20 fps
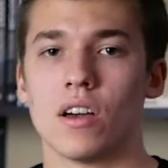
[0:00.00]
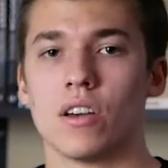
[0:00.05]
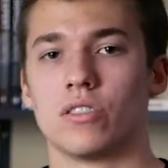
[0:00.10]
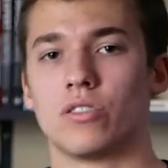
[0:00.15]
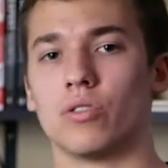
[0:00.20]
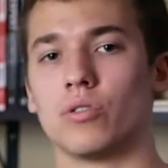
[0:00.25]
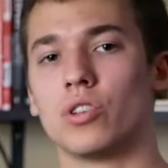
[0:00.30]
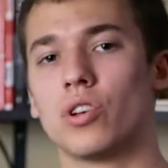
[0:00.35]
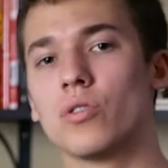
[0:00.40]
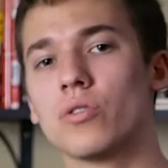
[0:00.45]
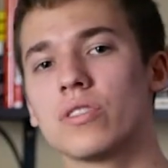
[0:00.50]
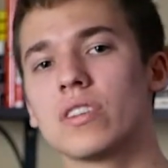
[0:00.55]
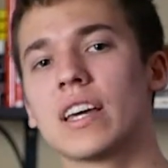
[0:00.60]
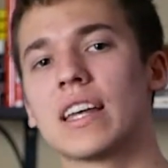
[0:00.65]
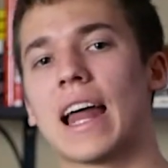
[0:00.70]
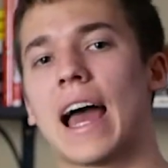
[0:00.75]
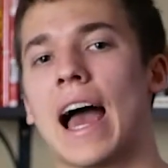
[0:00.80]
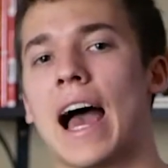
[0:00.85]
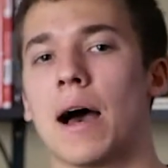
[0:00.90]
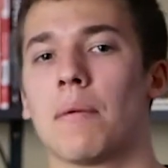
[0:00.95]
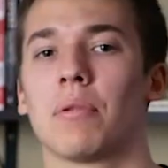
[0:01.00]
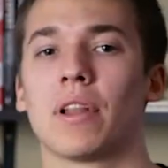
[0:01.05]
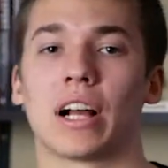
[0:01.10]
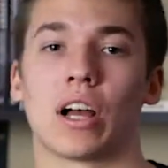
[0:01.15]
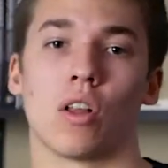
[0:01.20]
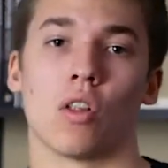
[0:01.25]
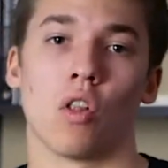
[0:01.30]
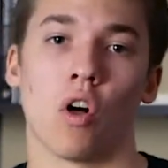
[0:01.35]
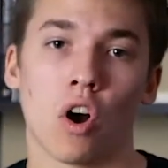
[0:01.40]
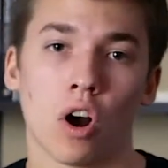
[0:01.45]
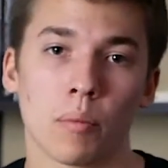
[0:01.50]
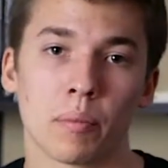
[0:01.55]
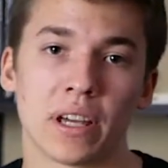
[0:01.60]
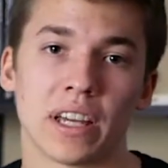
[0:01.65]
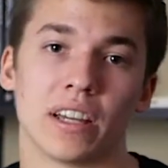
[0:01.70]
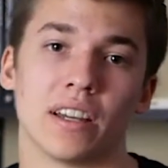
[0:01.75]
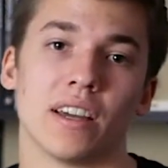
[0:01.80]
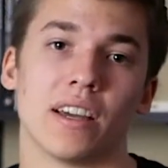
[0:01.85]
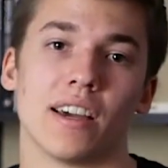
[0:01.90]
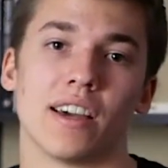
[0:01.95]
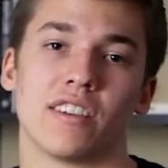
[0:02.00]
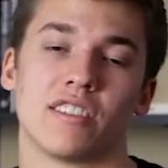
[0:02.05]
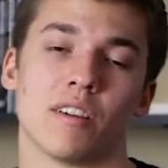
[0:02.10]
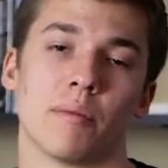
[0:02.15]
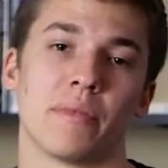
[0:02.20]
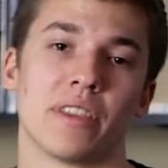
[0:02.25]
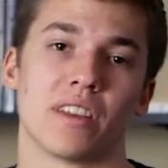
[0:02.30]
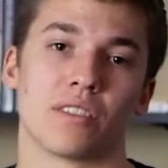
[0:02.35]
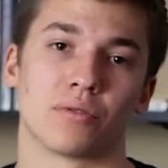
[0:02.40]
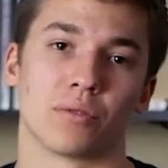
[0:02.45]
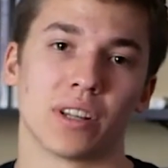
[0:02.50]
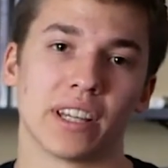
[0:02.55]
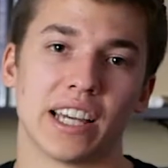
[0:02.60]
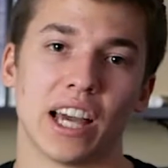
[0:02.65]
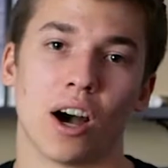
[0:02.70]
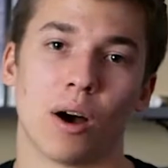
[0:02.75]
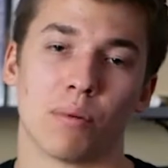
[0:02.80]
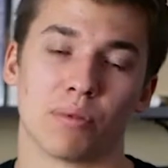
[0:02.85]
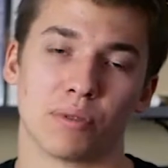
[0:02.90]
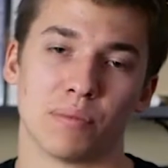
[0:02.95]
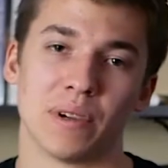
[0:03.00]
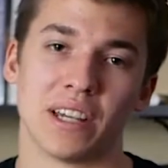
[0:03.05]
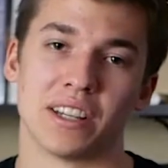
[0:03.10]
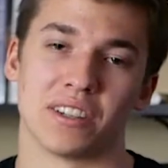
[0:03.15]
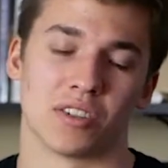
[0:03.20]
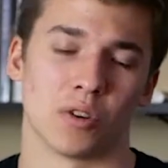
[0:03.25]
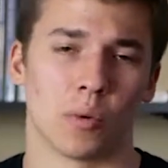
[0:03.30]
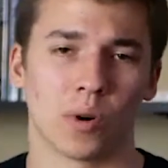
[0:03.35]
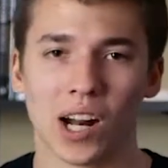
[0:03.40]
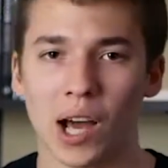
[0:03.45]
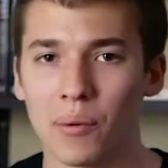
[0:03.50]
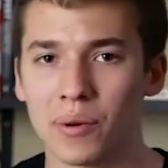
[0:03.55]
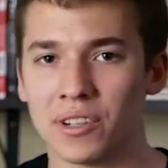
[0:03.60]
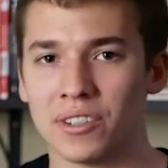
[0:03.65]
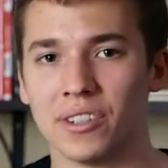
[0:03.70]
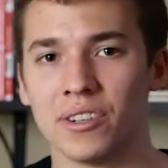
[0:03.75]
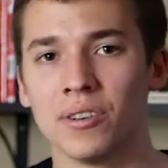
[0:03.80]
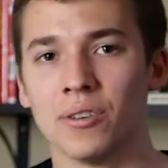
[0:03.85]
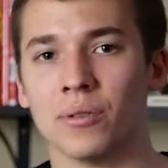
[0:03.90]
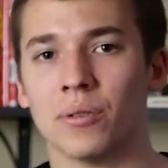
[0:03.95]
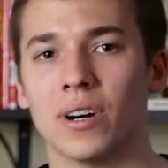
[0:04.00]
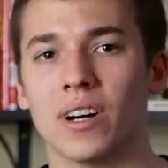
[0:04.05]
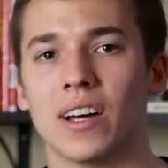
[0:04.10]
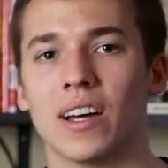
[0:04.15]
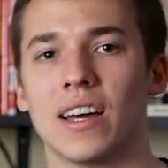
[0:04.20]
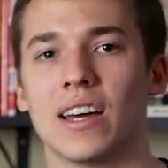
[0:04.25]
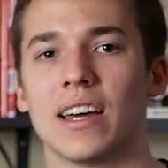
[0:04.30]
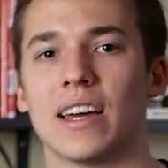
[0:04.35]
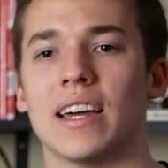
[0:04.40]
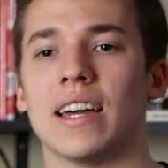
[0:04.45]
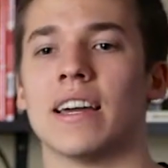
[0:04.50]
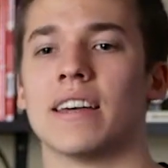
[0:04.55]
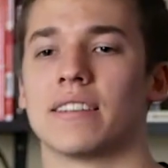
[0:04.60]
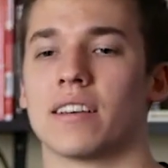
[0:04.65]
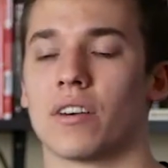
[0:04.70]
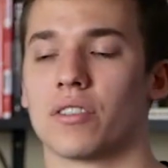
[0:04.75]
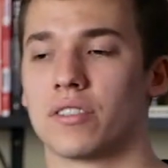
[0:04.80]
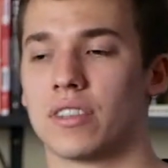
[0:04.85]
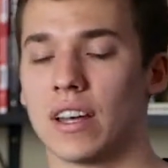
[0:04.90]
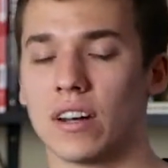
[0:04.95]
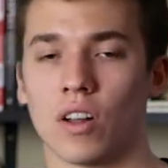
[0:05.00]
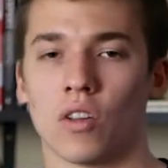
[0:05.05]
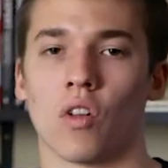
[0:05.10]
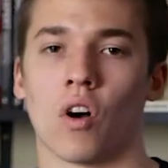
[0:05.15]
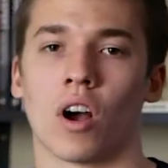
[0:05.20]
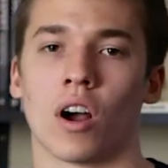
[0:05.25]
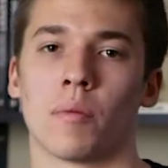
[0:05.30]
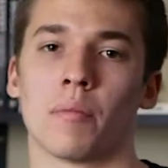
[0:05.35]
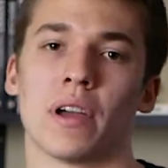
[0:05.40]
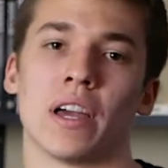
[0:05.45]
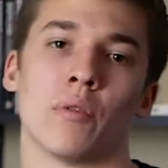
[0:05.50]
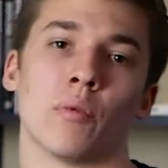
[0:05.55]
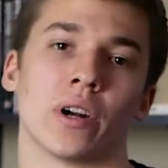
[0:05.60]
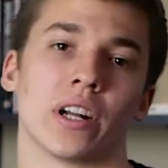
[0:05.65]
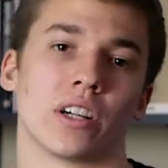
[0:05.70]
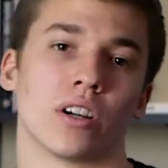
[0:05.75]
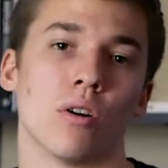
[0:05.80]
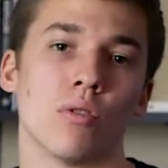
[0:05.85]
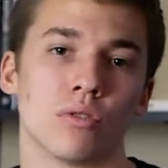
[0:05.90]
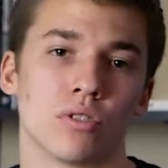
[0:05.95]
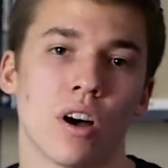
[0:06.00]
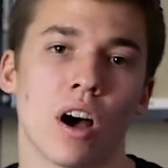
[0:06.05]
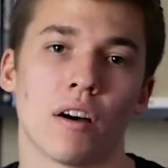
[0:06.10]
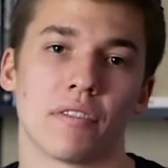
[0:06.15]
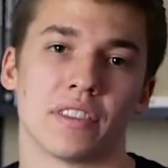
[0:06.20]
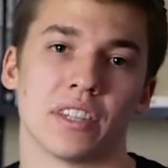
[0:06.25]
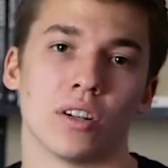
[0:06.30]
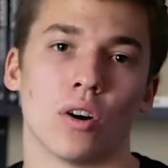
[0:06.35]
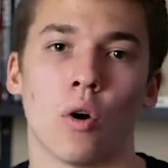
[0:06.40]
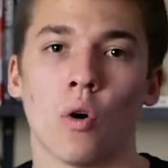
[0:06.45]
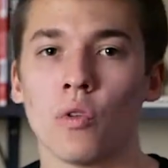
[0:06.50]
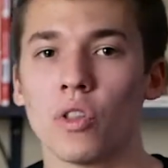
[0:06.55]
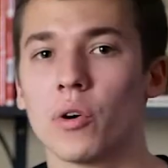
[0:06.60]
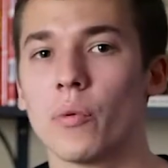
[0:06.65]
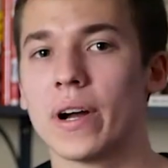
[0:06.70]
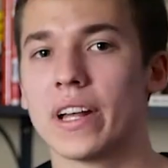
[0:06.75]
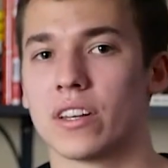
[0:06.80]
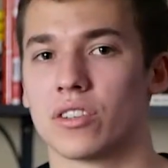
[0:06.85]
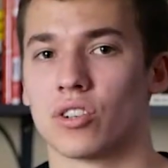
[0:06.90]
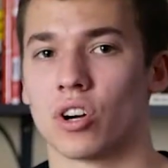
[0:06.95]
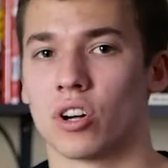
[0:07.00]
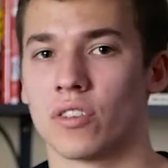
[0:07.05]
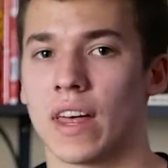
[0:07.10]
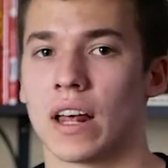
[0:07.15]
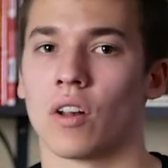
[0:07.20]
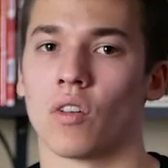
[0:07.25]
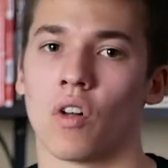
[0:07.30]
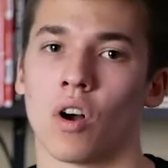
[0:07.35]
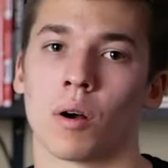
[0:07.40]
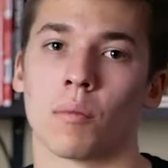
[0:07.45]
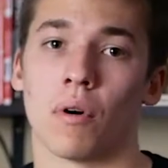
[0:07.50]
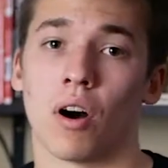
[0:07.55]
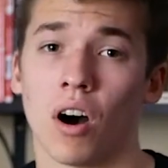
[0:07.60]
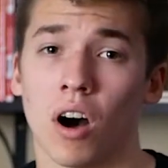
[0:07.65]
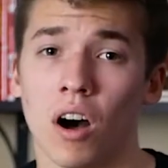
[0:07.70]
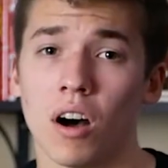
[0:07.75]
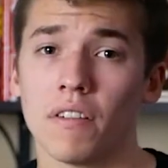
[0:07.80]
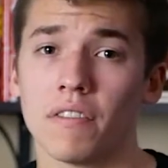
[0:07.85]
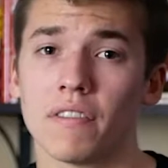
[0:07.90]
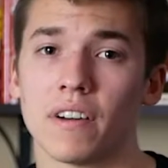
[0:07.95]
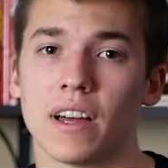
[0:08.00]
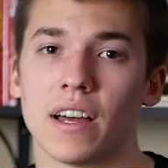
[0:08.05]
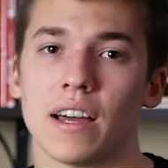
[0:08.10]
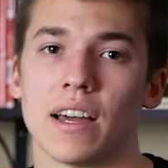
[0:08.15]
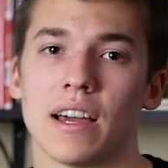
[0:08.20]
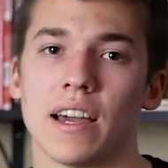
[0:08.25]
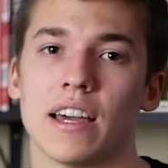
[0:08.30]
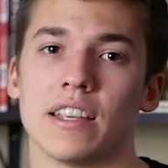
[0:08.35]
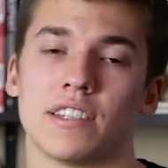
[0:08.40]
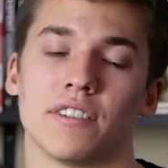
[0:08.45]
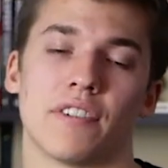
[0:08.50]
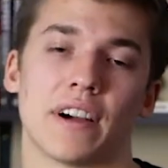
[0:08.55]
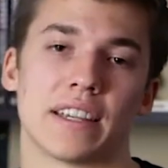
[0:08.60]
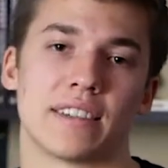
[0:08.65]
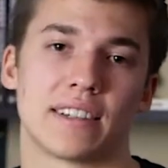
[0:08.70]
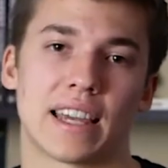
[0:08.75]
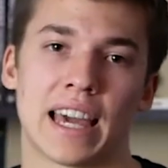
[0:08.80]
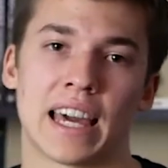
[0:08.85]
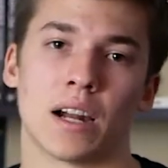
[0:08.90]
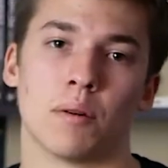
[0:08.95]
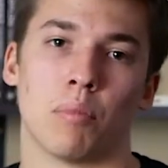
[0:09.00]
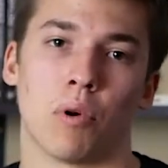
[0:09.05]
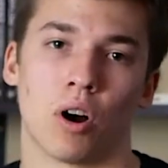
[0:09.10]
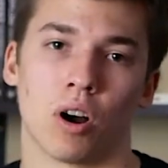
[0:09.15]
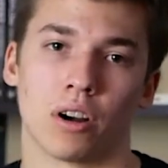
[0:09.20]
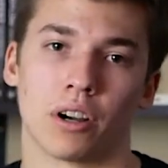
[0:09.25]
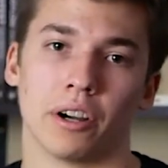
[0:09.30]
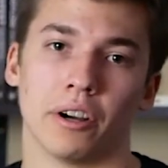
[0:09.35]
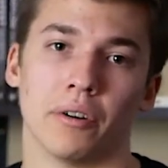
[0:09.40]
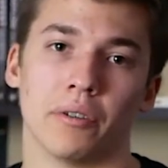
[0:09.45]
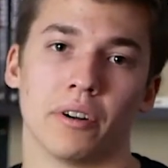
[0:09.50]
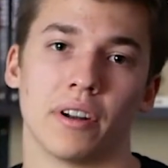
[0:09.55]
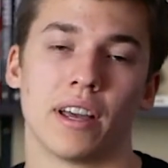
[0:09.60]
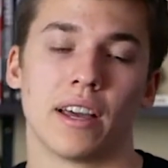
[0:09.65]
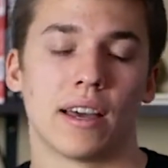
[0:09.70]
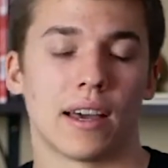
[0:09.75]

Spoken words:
So using an app like Alarmy is something that's really helped me. So what I would do is I'll set an alarm, and when it goes off, the only way to turn that alarm off is if I scan a barcode.